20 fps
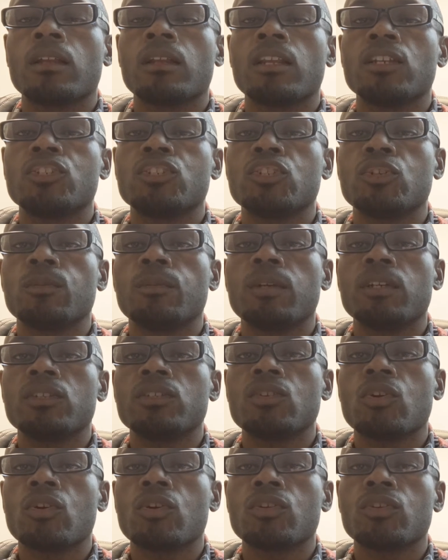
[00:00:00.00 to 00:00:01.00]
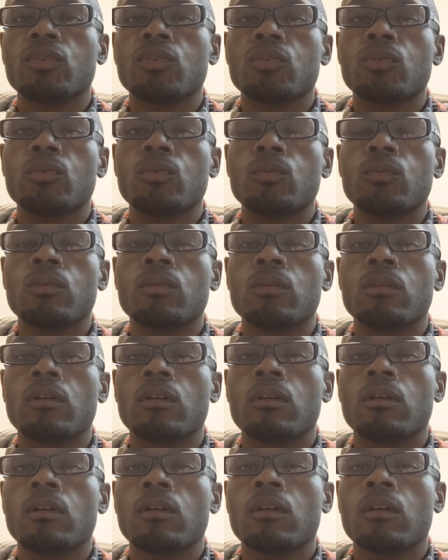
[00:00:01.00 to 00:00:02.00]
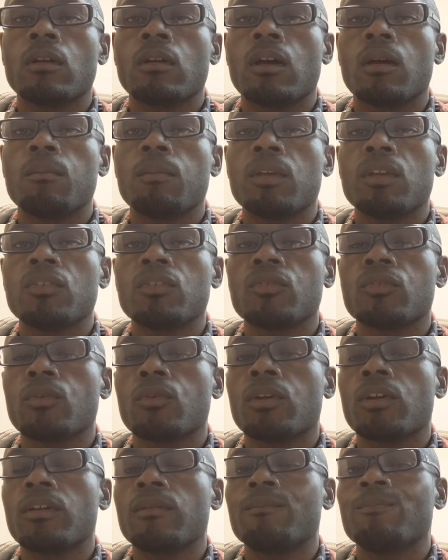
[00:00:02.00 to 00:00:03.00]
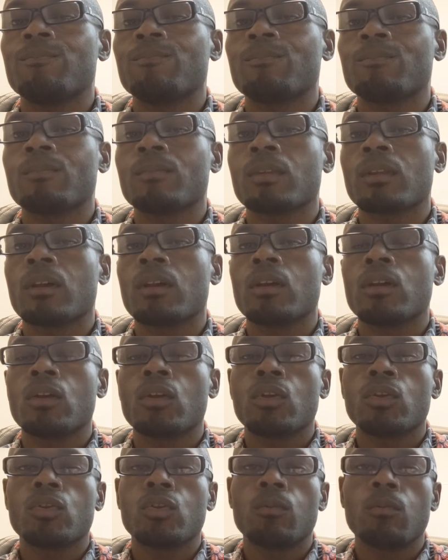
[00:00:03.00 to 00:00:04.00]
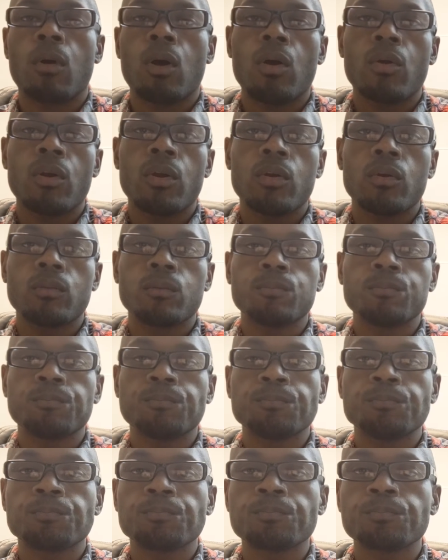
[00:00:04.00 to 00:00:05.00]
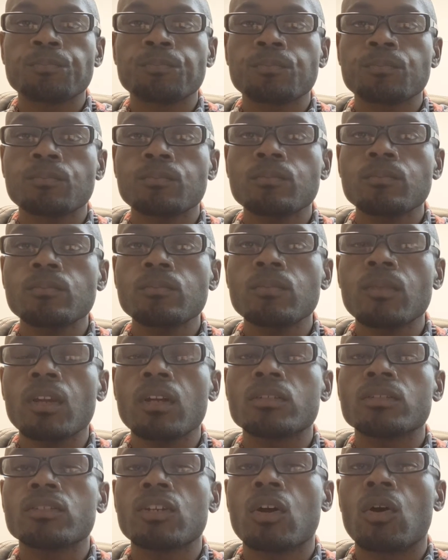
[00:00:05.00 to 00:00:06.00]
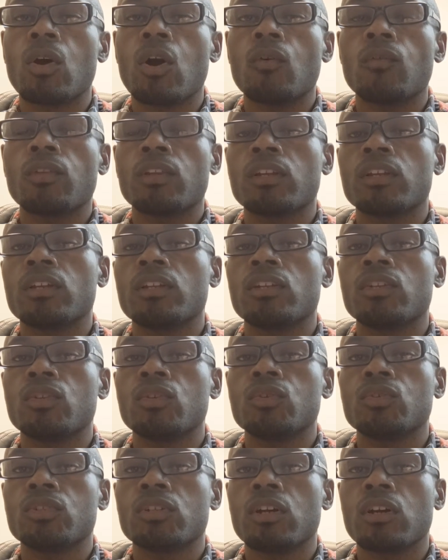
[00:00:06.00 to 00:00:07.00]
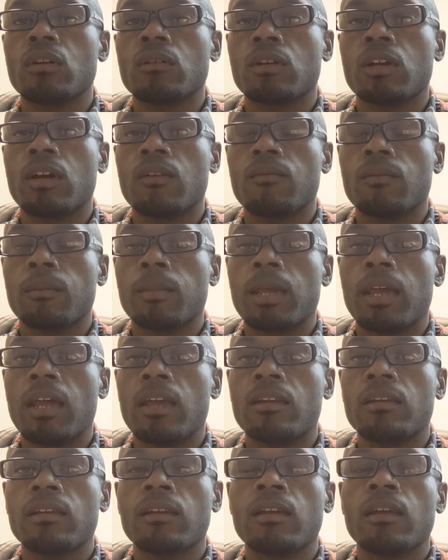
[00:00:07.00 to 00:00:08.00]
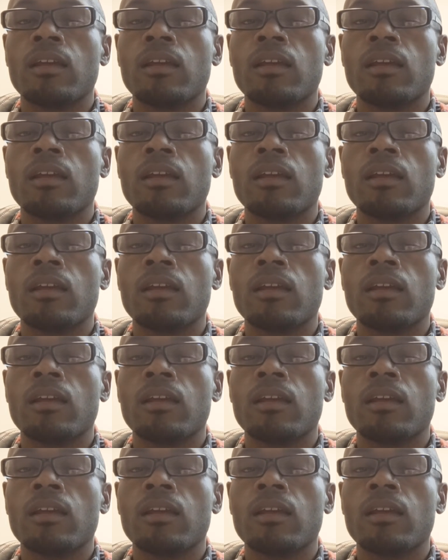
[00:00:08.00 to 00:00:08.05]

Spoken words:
They should be starting to administer it tomorrow. So hopefully good news will come from that.